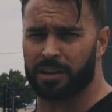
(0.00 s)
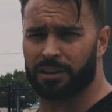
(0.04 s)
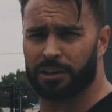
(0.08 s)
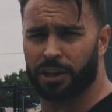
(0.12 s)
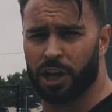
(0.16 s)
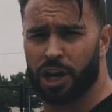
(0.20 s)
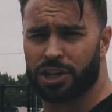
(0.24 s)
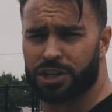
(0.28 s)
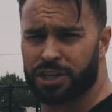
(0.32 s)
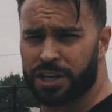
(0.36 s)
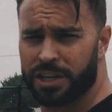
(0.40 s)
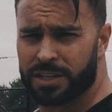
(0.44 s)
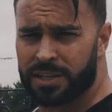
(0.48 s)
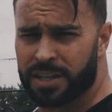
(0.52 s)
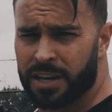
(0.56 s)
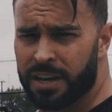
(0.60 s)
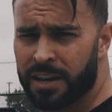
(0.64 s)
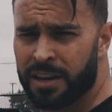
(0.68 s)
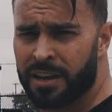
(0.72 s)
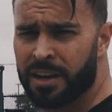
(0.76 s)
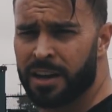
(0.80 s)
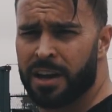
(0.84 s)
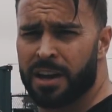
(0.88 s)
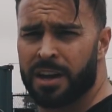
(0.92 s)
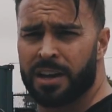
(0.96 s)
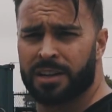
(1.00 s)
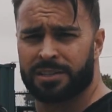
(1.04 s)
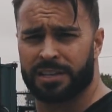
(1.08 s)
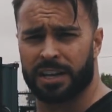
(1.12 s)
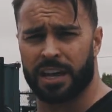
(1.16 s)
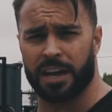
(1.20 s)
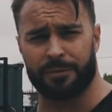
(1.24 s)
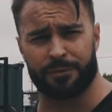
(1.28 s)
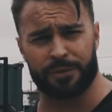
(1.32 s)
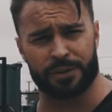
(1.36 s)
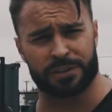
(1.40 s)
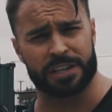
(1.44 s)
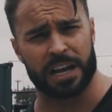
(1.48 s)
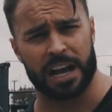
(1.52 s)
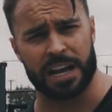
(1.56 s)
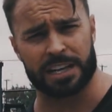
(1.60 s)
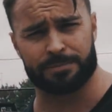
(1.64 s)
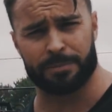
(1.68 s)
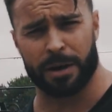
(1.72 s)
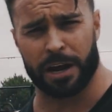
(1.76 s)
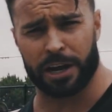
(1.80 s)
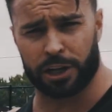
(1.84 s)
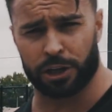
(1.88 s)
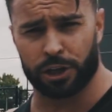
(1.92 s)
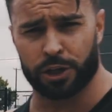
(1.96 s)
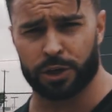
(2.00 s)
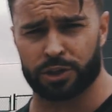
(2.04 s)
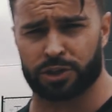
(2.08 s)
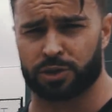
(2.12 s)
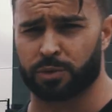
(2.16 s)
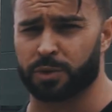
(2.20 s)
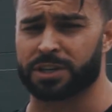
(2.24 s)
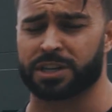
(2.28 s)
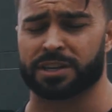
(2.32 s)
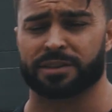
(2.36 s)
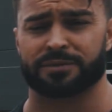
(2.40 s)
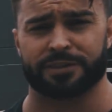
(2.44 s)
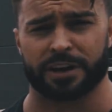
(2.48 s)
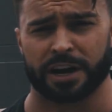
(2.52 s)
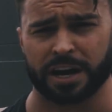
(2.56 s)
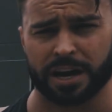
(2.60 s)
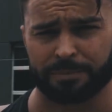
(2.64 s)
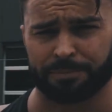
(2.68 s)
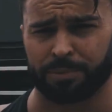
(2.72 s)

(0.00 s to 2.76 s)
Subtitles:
lunges to emphasize my glutes, which is very